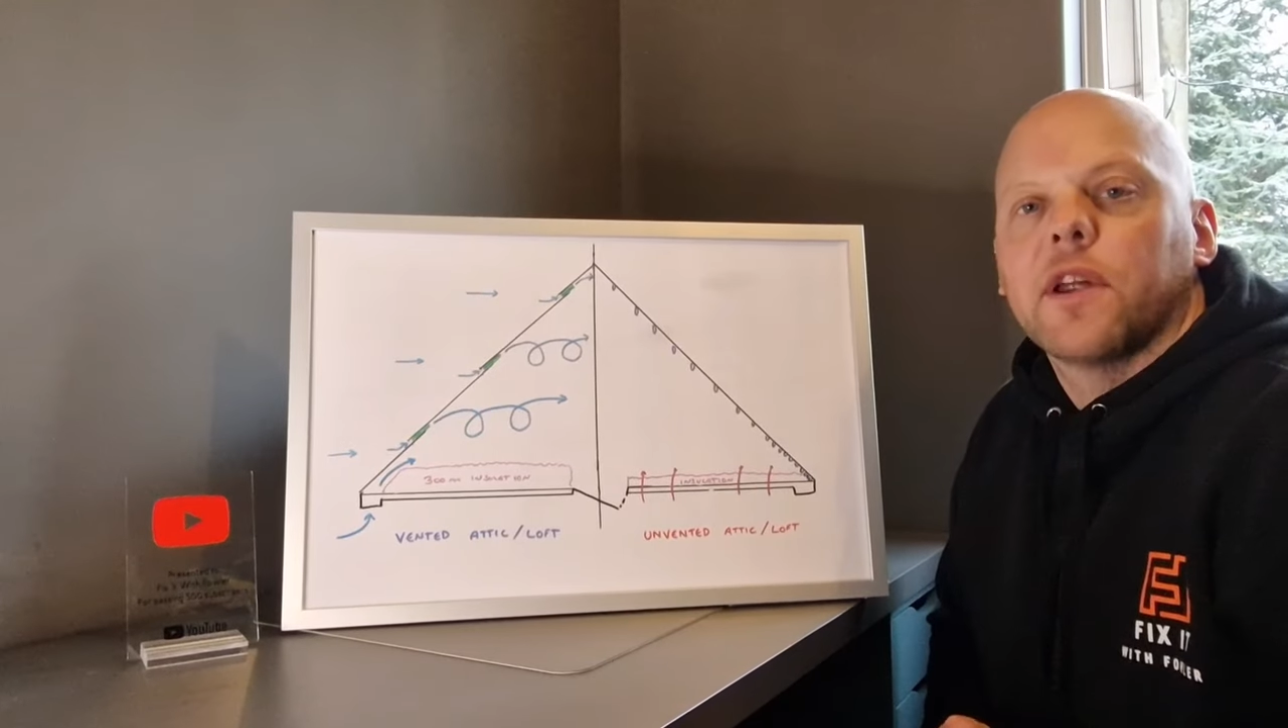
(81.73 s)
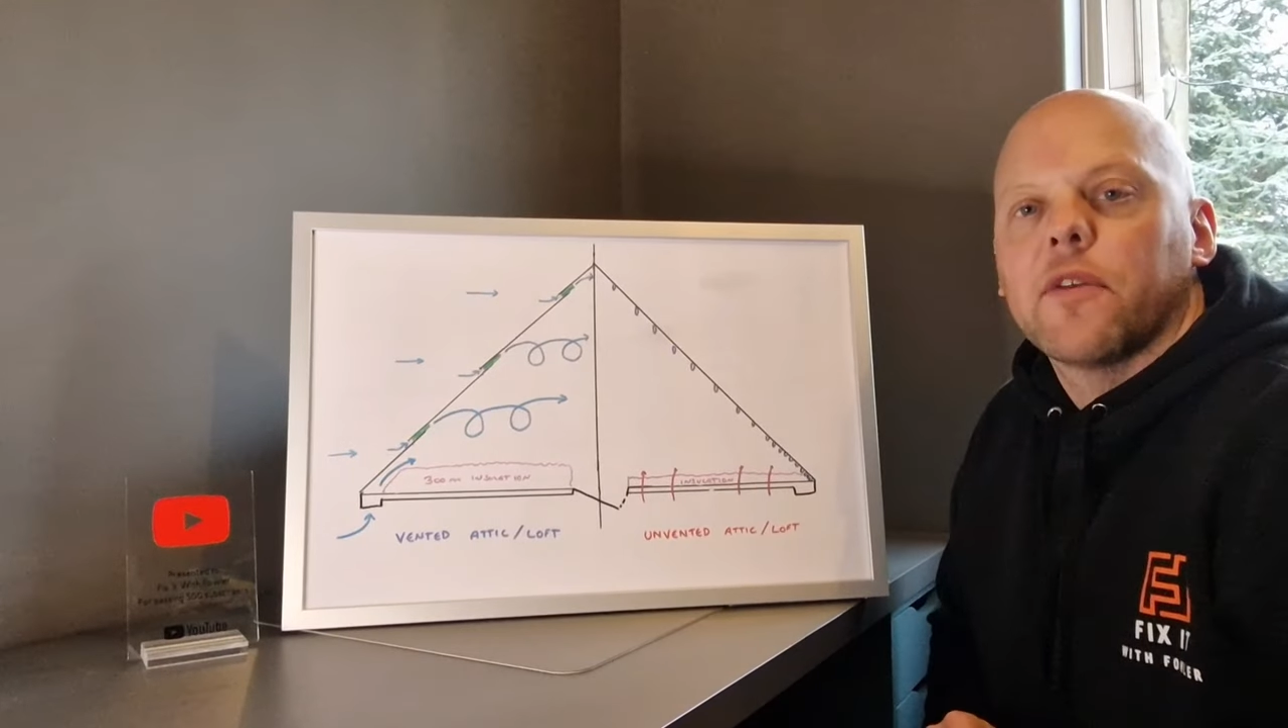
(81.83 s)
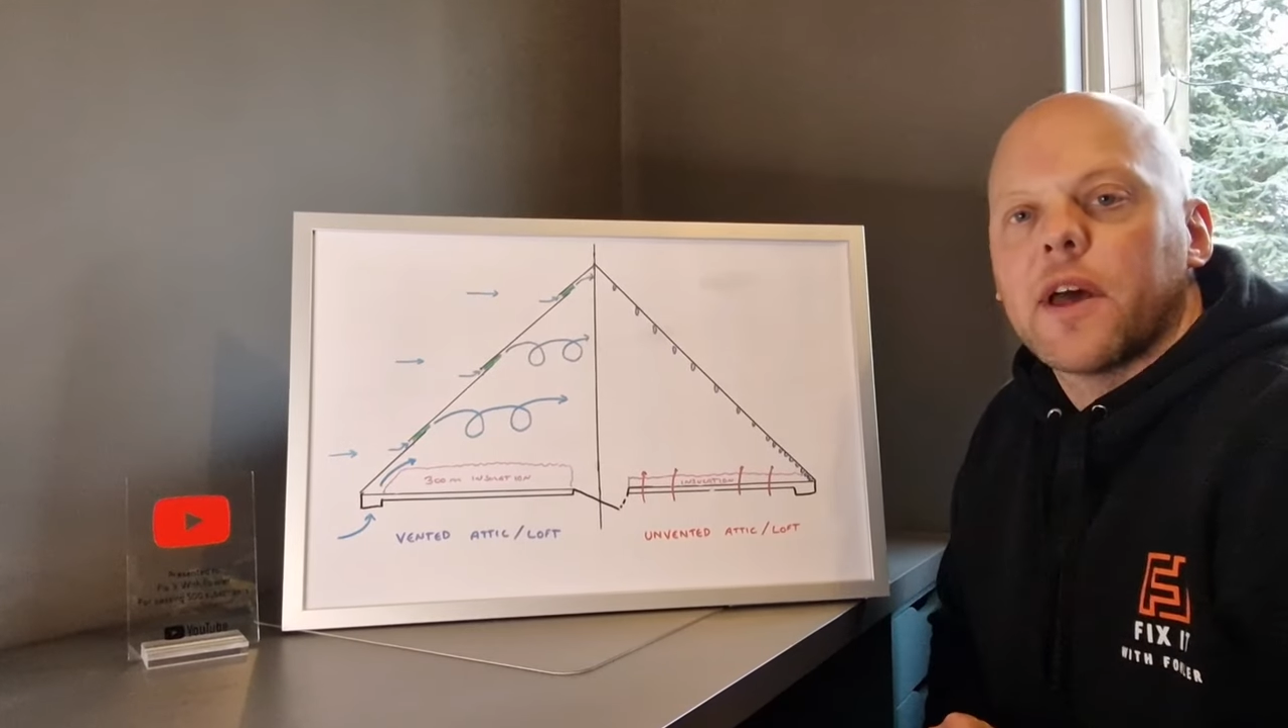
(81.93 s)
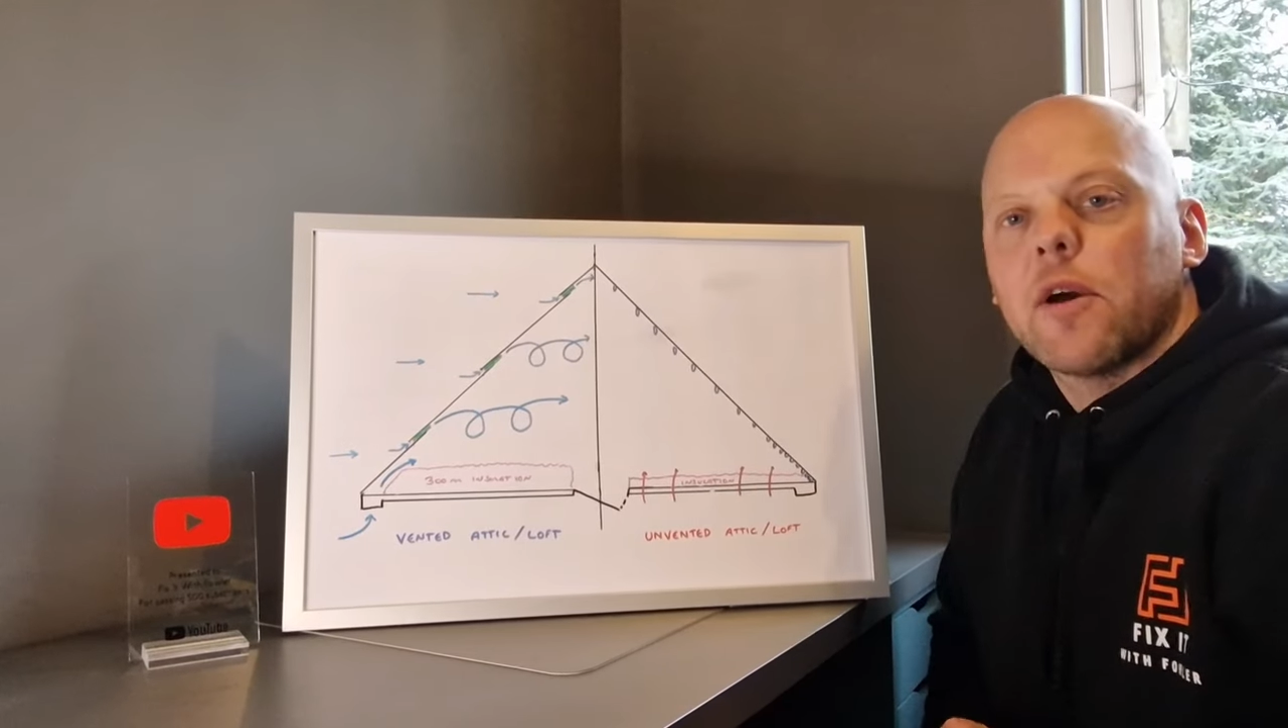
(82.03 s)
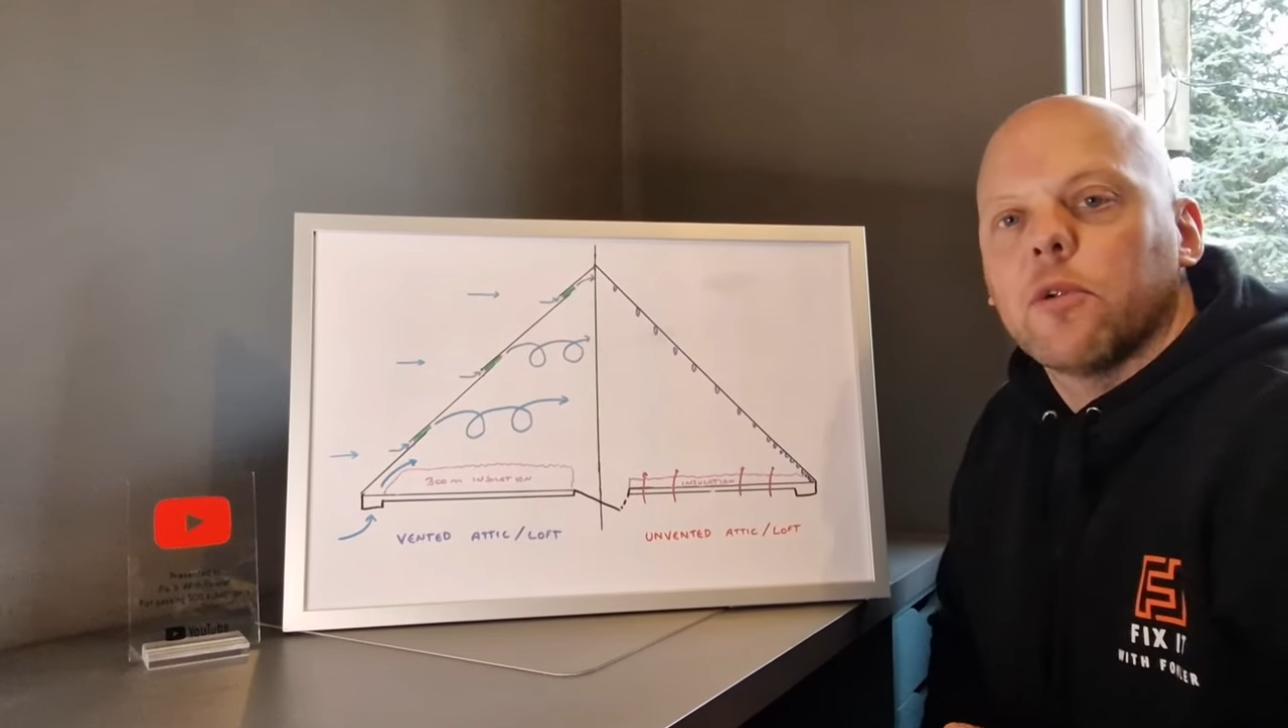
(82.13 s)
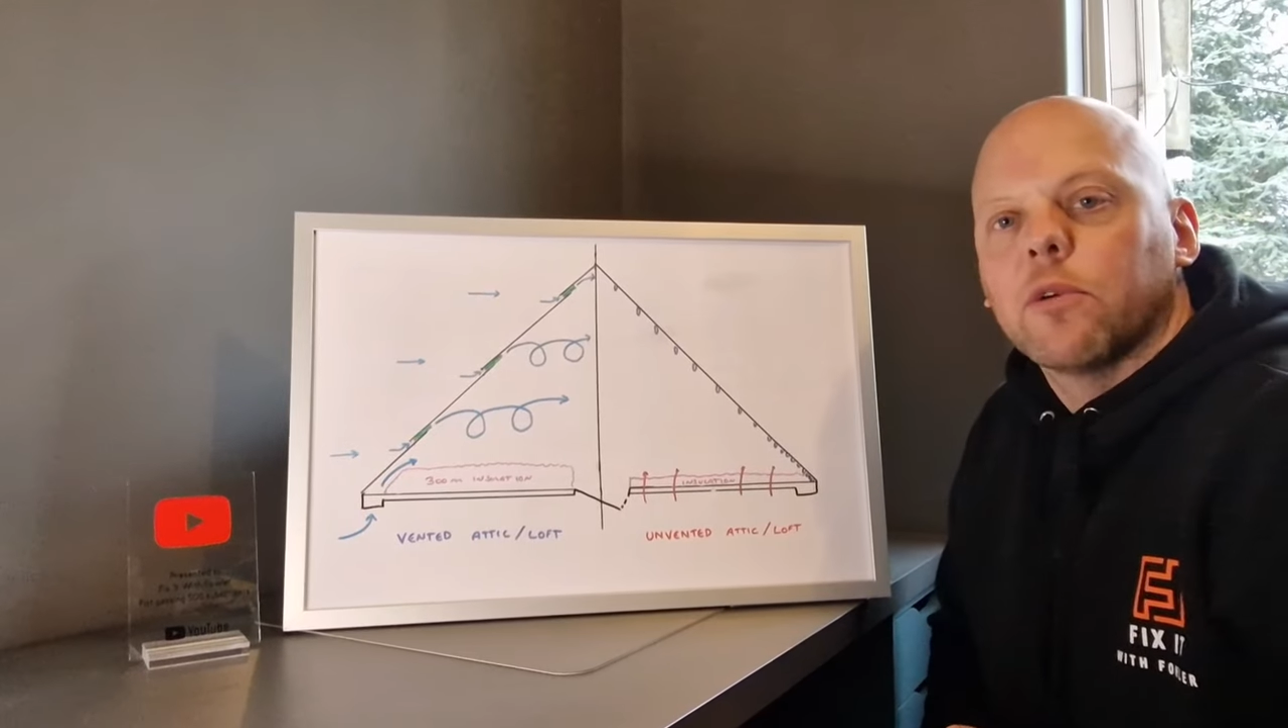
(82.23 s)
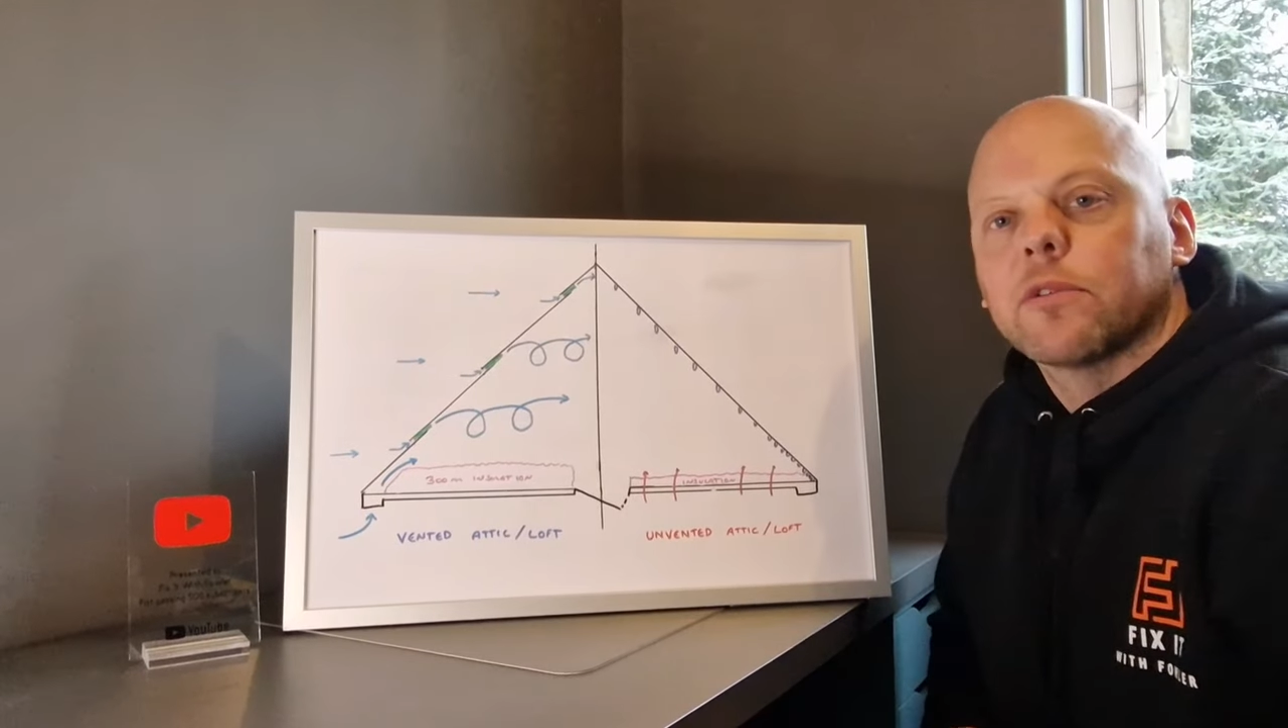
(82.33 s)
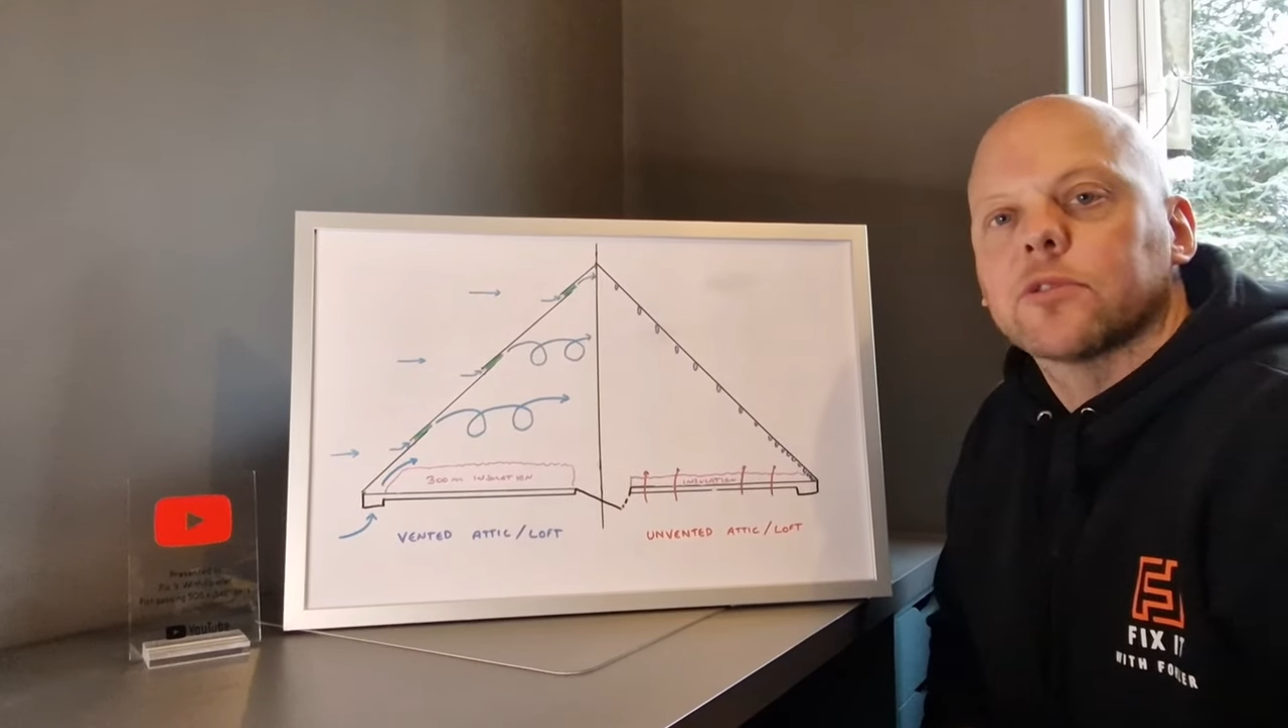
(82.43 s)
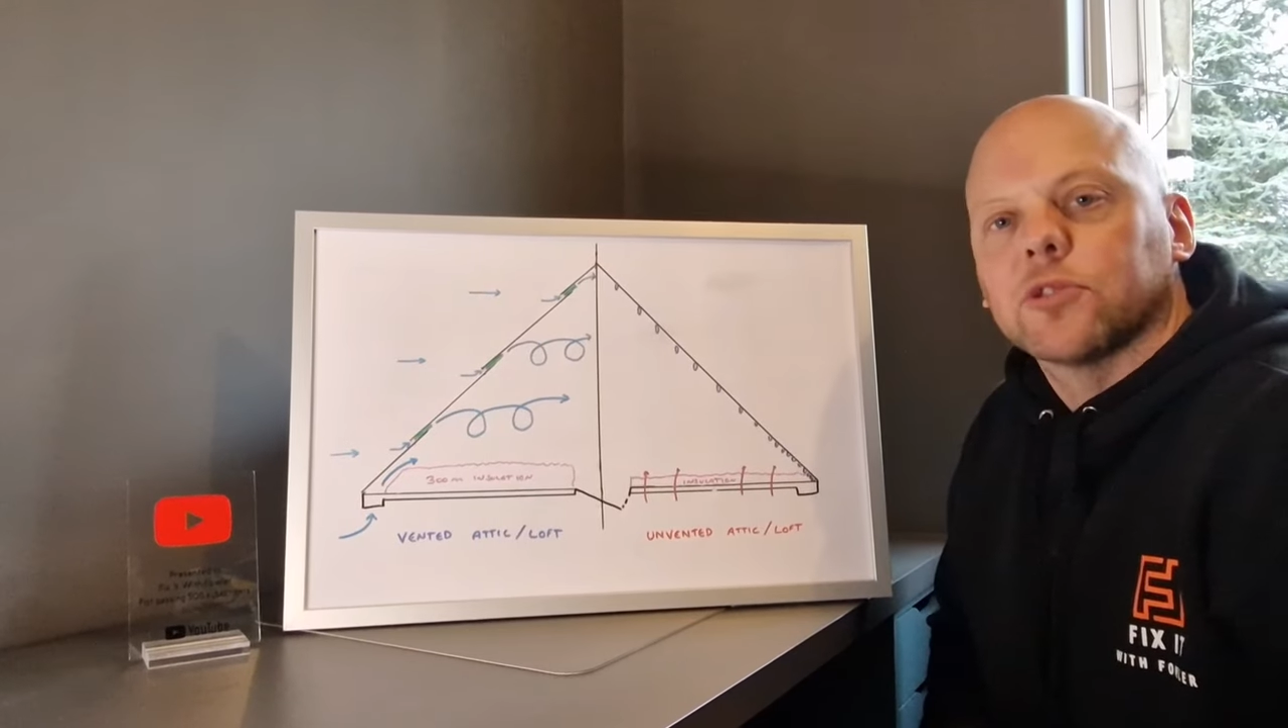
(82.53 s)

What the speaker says: Now they'll look